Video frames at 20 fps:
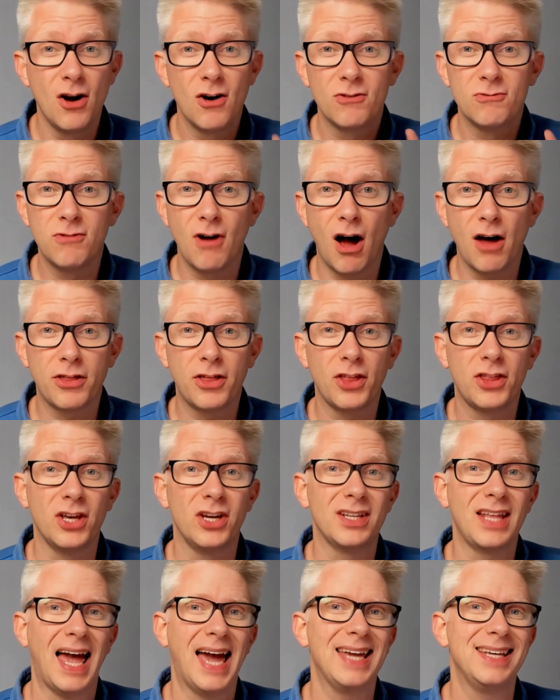rather
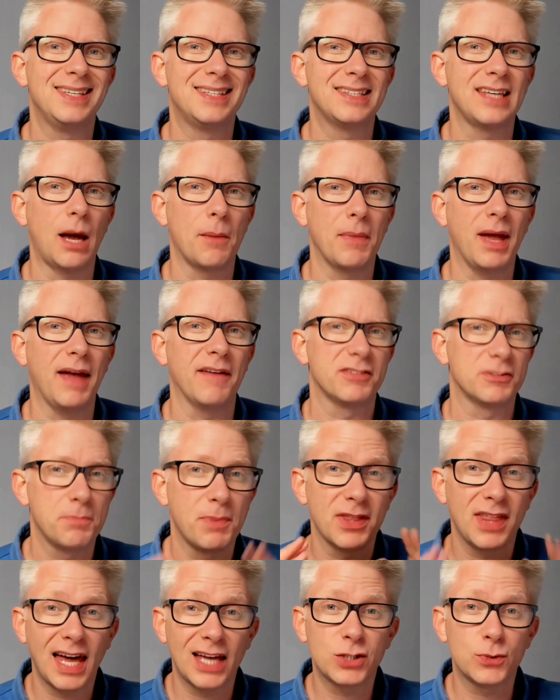than a sum ifs,
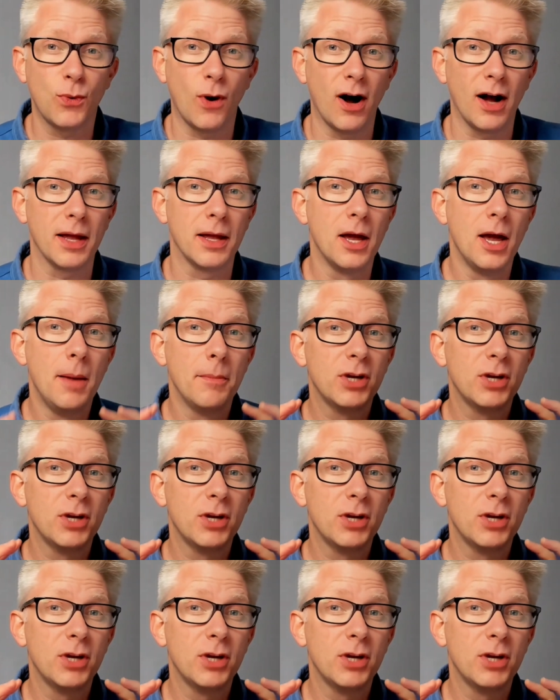but that's why,